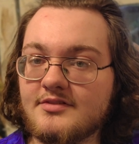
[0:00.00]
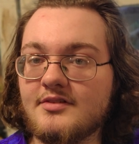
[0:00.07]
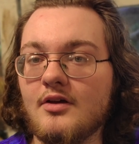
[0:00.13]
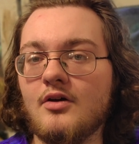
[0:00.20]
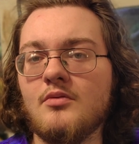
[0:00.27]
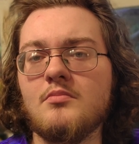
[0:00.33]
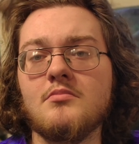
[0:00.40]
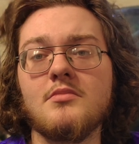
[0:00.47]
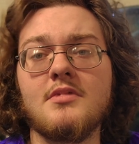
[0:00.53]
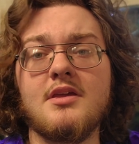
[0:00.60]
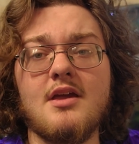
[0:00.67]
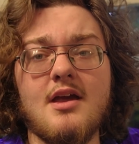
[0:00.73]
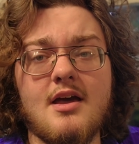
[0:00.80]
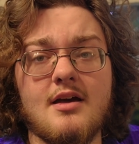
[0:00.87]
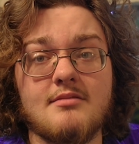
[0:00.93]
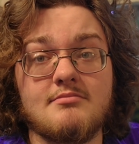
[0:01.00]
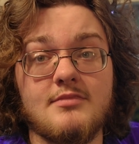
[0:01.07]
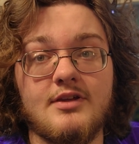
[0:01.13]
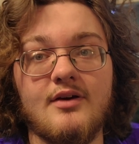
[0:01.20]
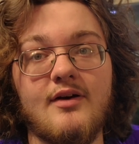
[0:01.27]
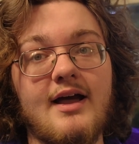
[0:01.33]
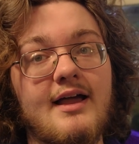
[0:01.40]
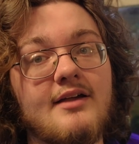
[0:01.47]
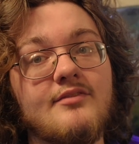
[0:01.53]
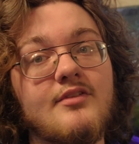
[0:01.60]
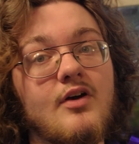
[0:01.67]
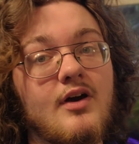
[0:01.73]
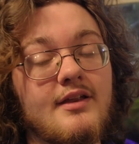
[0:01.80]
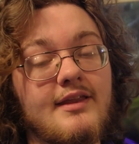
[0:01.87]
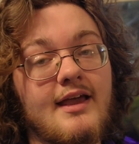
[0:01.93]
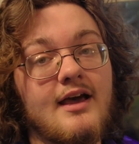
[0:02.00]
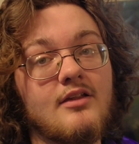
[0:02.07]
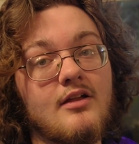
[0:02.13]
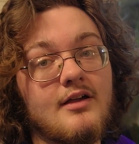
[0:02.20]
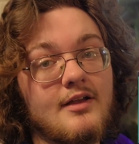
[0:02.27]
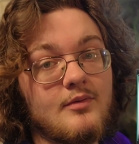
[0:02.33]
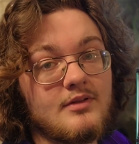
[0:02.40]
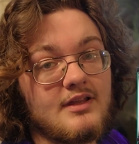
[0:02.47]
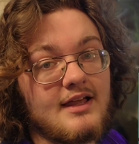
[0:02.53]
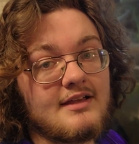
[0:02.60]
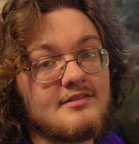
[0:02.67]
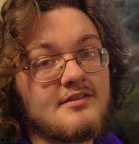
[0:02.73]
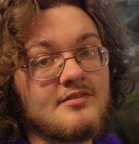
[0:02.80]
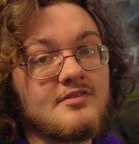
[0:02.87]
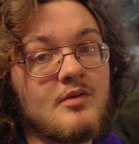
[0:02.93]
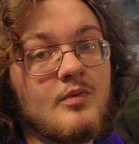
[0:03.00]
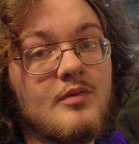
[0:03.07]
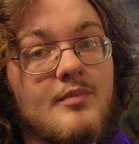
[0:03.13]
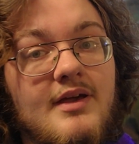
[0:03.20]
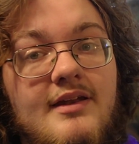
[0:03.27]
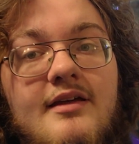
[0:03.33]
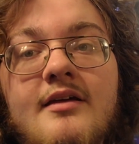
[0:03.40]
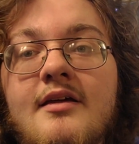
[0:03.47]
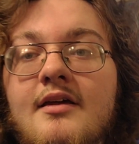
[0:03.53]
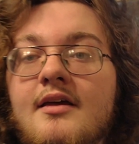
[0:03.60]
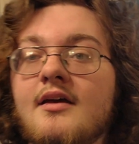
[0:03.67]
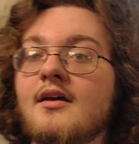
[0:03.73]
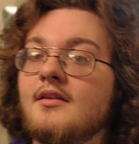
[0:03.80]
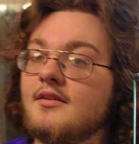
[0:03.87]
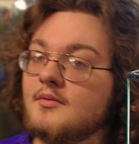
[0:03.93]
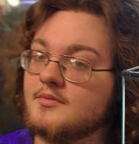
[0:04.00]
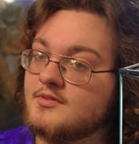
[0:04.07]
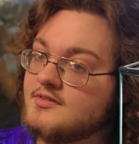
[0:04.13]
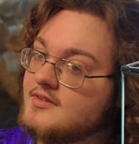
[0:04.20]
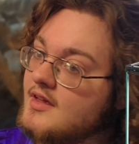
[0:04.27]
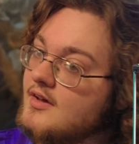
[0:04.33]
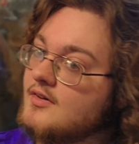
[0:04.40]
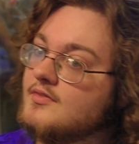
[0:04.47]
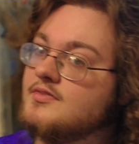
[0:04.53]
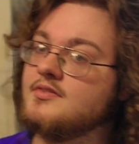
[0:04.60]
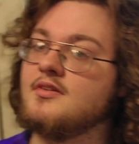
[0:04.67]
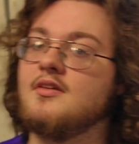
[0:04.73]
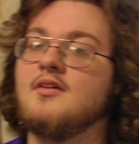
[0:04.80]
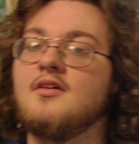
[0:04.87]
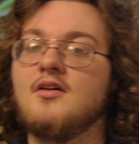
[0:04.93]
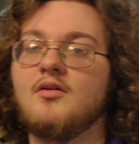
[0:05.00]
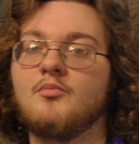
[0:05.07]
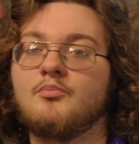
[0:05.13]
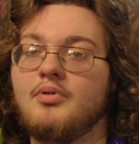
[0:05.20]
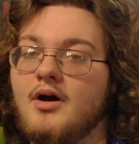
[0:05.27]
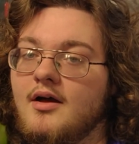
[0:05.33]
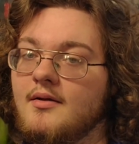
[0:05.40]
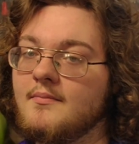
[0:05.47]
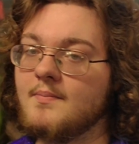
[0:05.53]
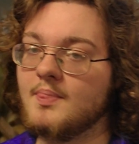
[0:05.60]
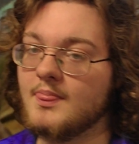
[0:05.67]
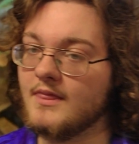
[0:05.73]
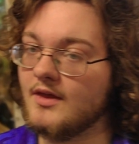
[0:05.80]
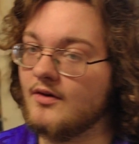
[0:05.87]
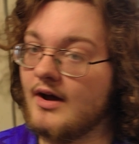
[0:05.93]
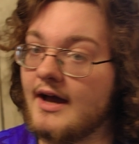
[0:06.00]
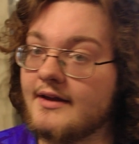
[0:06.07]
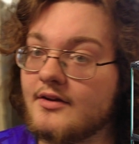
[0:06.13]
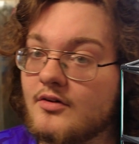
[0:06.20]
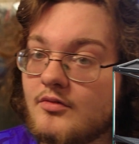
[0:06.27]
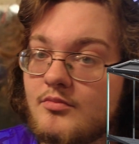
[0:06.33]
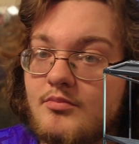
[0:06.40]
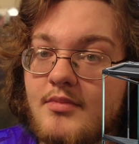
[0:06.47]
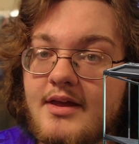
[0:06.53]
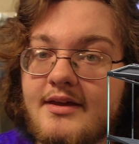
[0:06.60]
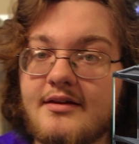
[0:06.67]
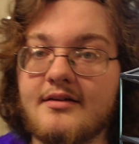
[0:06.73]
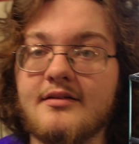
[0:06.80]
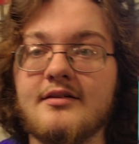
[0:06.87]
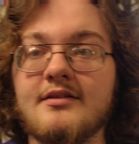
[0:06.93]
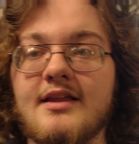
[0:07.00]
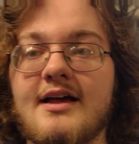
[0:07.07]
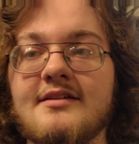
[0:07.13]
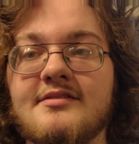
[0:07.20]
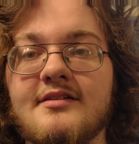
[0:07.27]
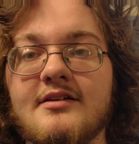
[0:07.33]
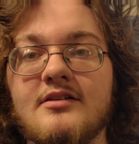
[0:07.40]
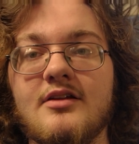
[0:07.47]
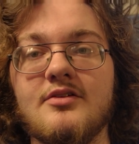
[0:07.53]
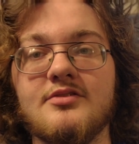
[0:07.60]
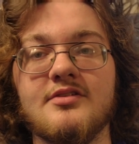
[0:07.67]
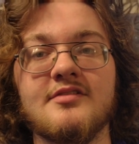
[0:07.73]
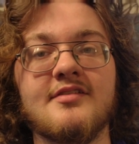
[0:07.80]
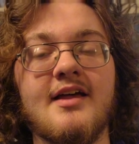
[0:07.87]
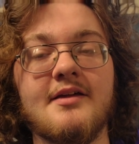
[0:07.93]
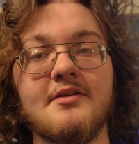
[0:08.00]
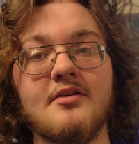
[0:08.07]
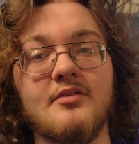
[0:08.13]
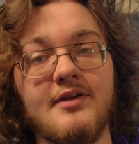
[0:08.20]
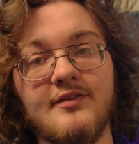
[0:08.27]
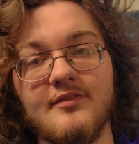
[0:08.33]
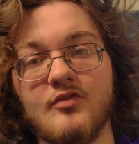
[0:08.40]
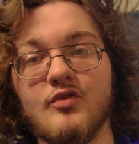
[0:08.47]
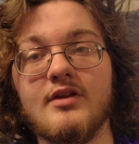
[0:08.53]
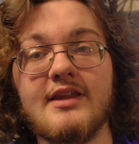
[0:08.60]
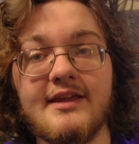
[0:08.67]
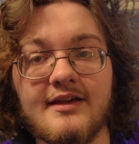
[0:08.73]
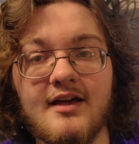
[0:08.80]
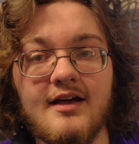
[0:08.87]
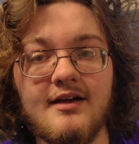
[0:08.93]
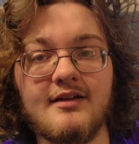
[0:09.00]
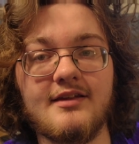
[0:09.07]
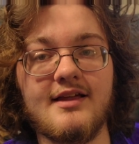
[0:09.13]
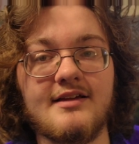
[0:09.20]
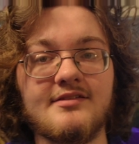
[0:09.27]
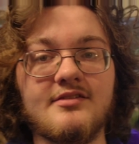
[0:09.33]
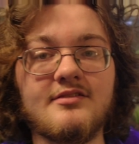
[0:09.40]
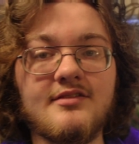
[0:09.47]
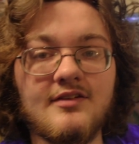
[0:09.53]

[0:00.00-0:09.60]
So yeah, I have no idea how long it would last if someone made it themselves, but I don't make glass enclosures. I don't even really cut glass.